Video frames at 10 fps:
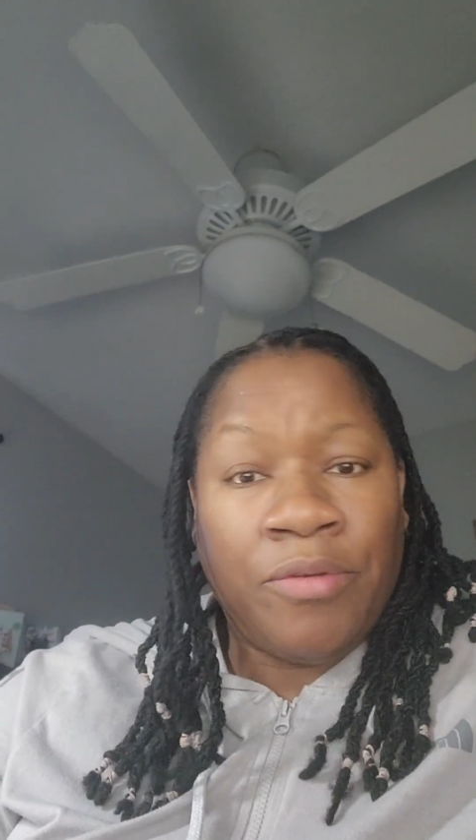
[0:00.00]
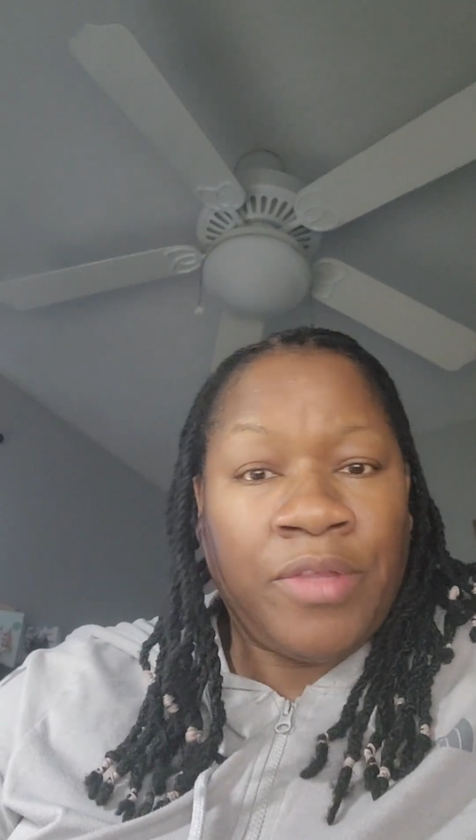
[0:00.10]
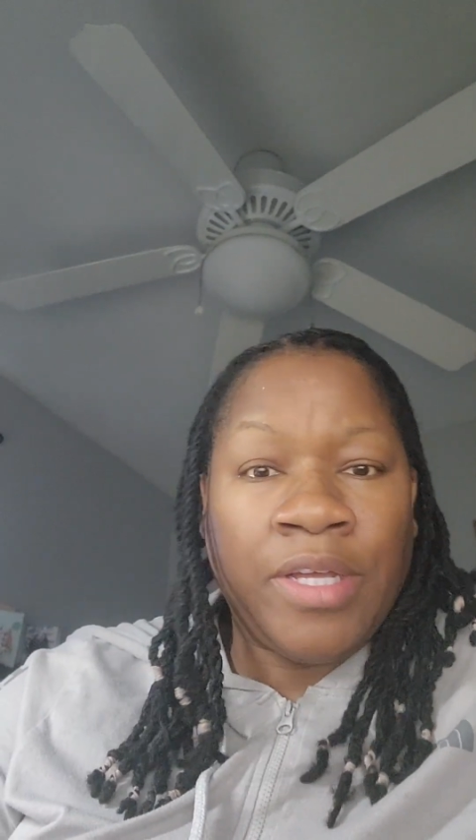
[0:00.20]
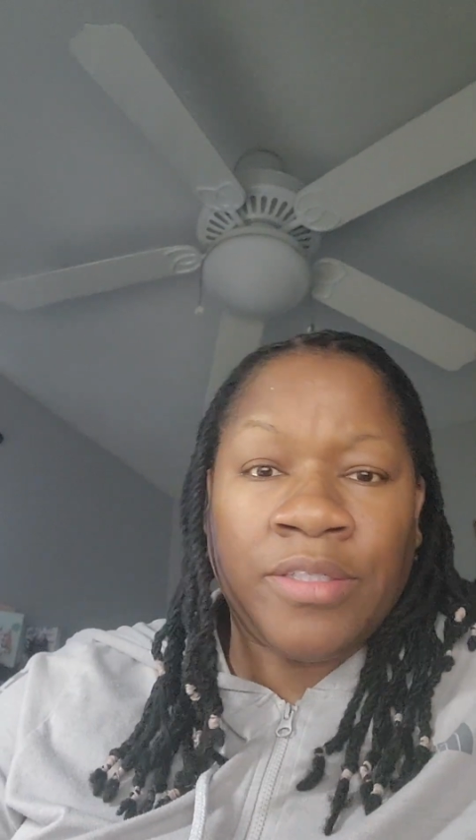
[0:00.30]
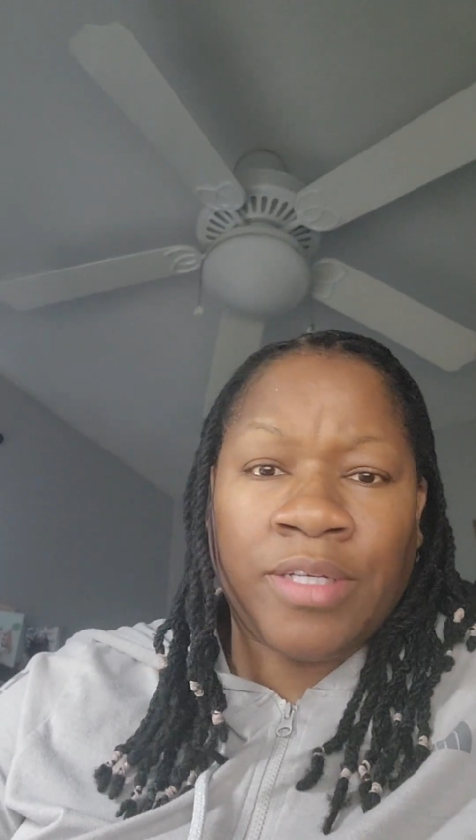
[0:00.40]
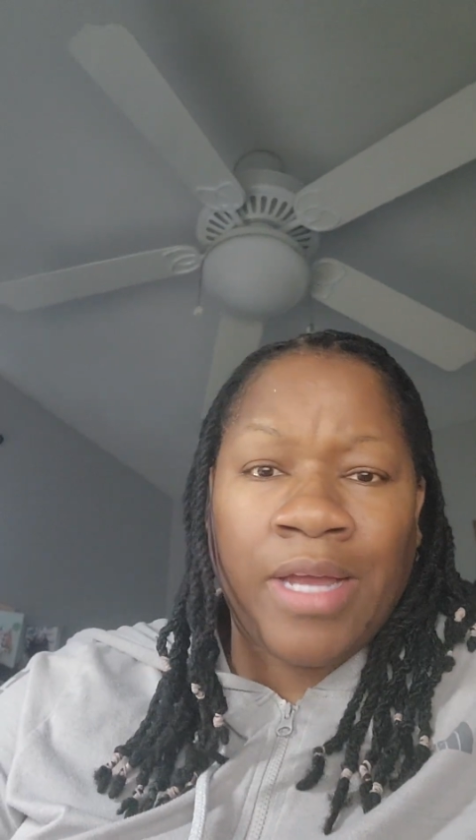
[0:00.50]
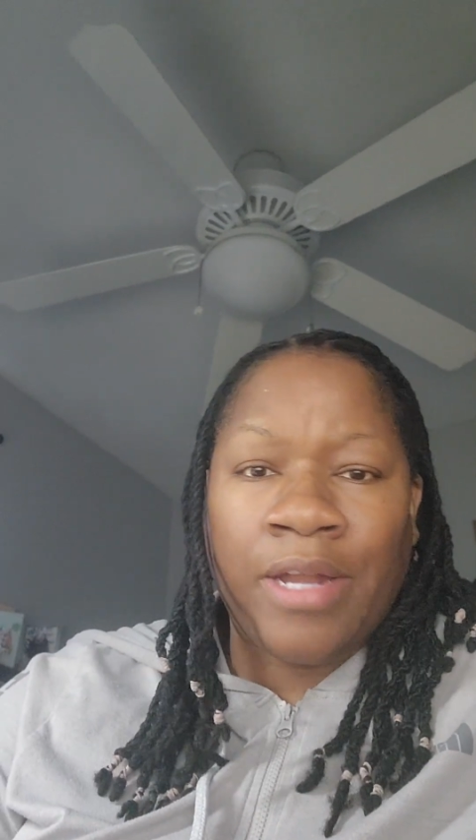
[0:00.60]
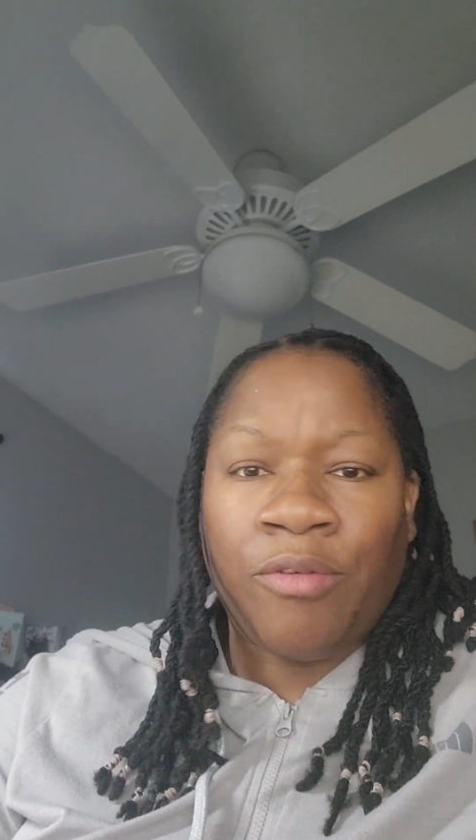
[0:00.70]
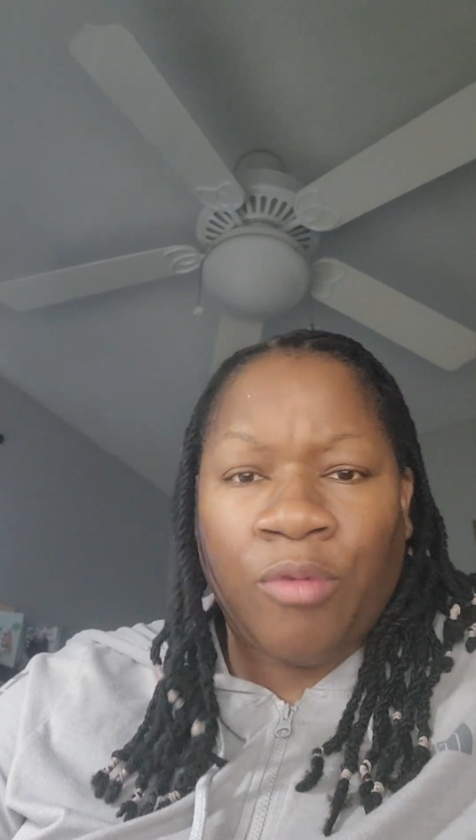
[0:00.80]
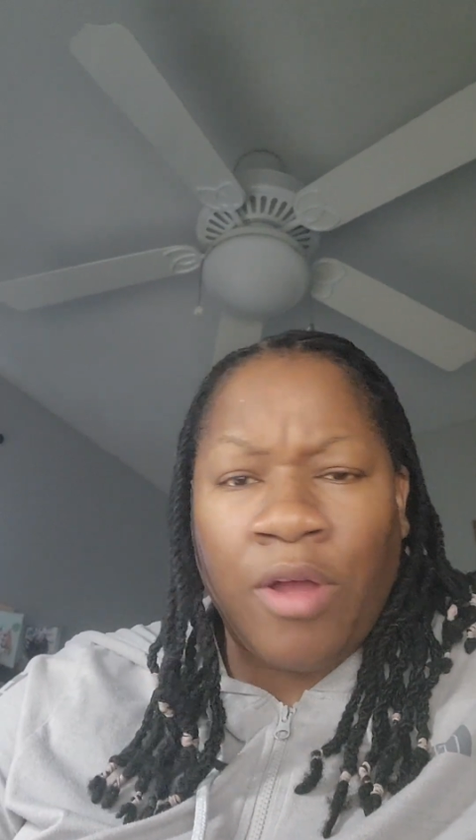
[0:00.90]
things are
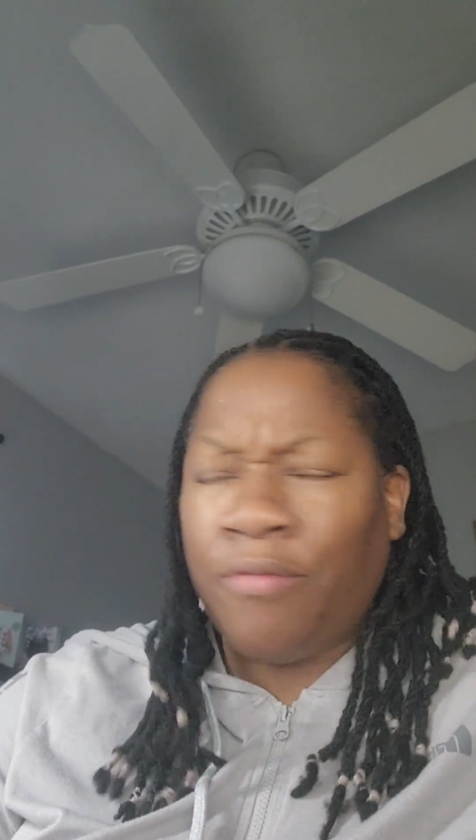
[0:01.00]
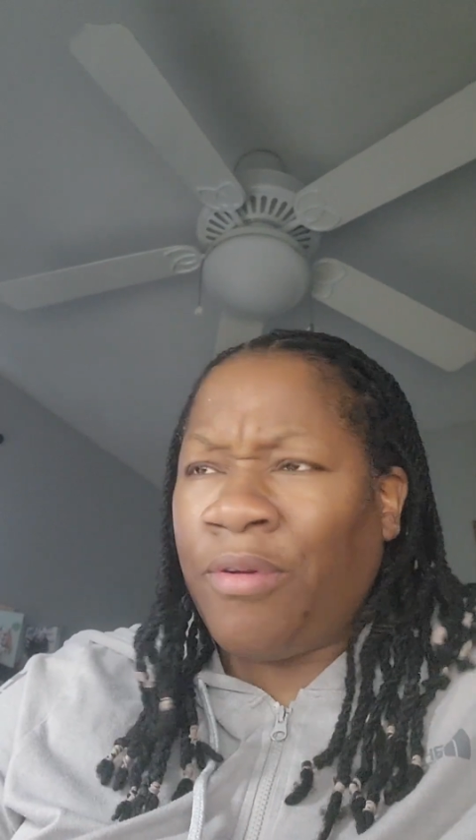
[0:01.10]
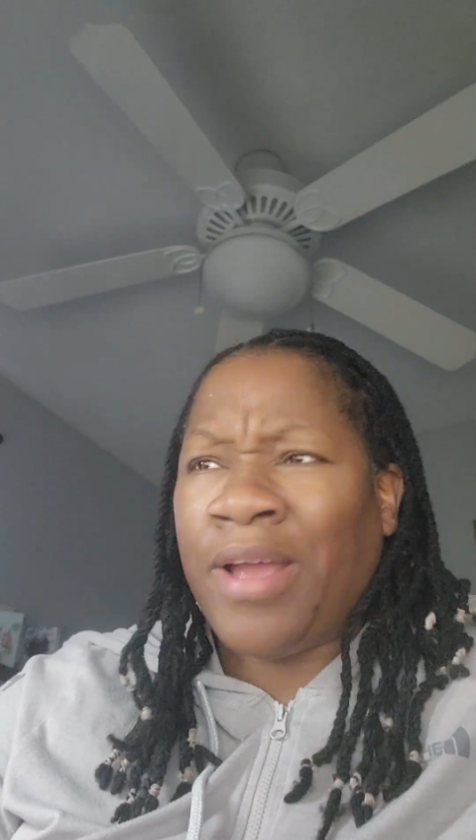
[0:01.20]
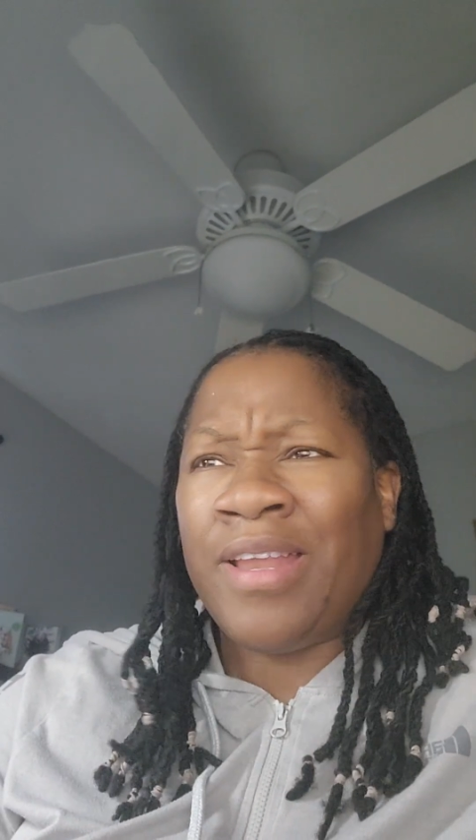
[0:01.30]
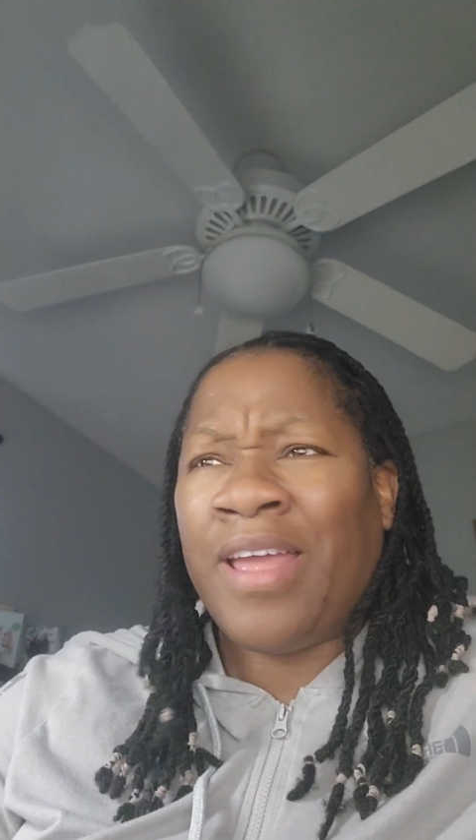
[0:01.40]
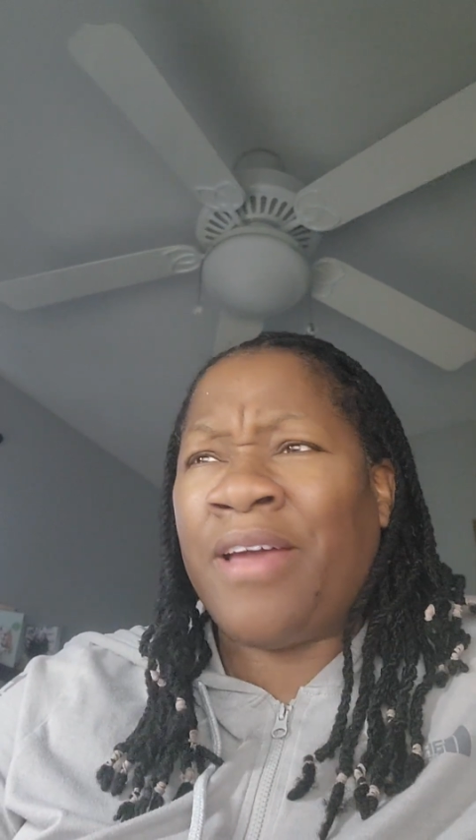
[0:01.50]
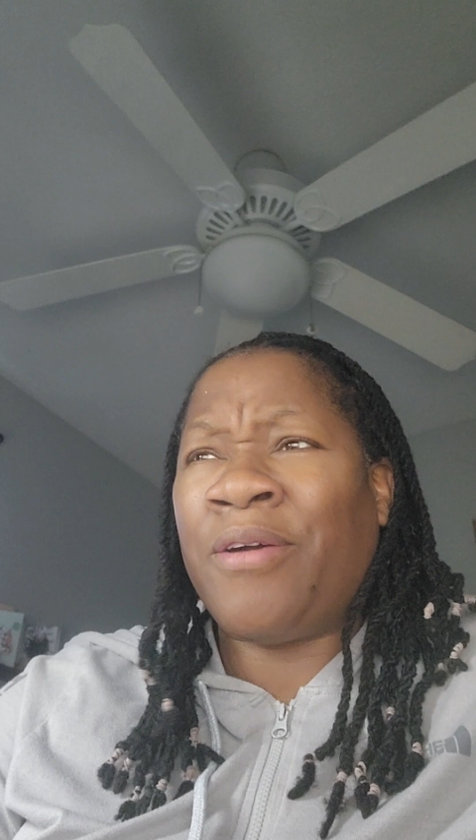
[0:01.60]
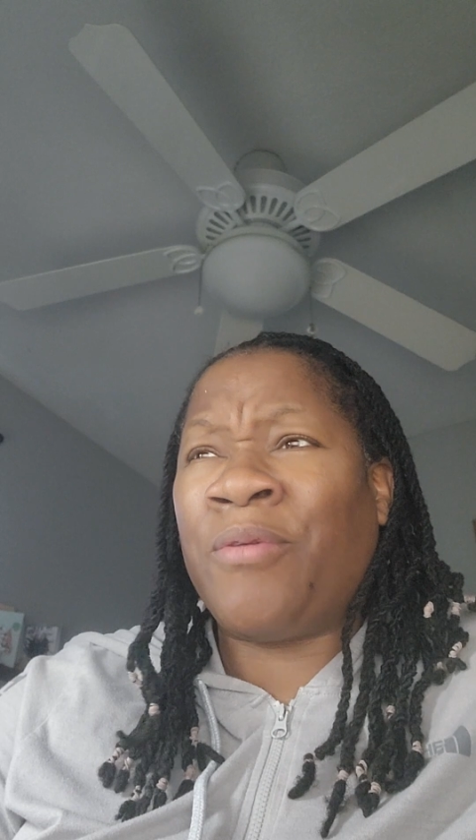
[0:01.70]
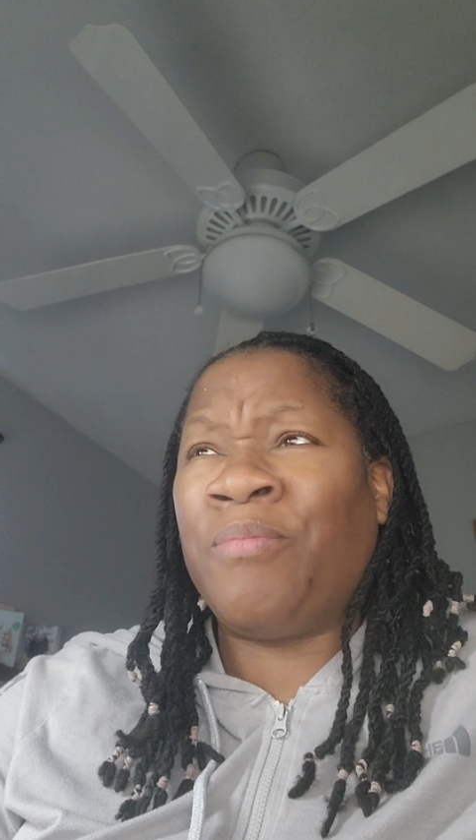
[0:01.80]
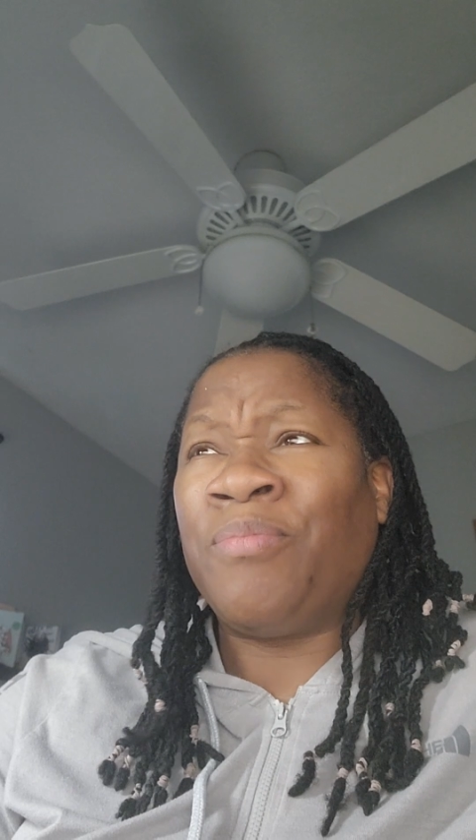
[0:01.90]
kind of rough right
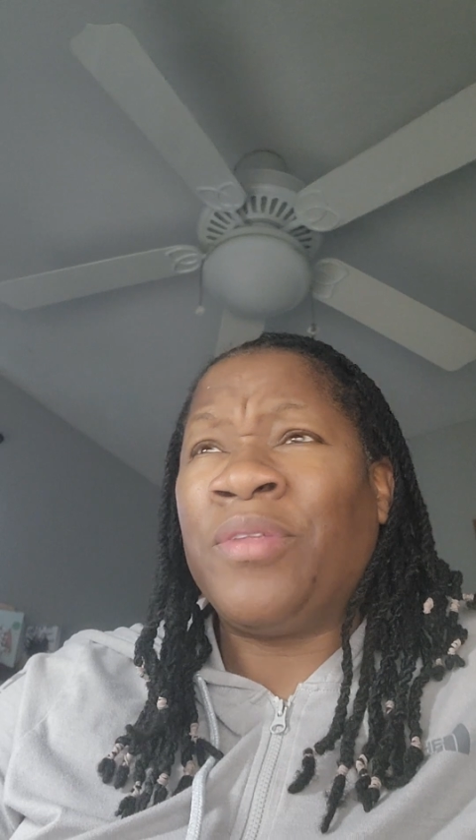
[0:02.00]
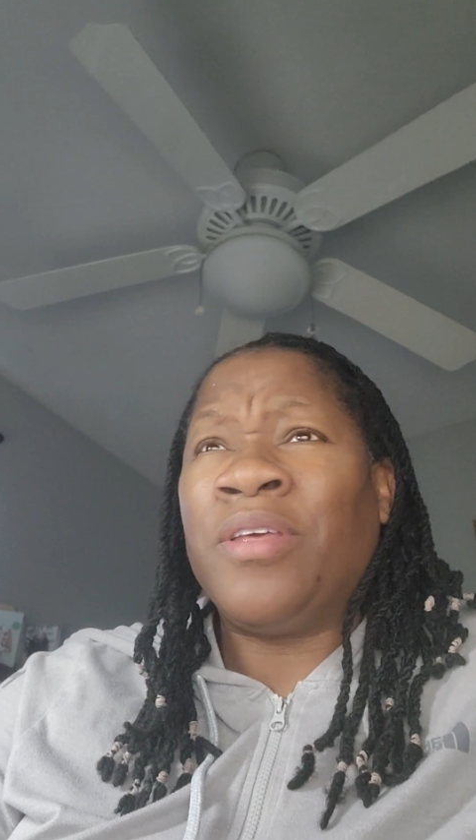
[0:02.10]
now.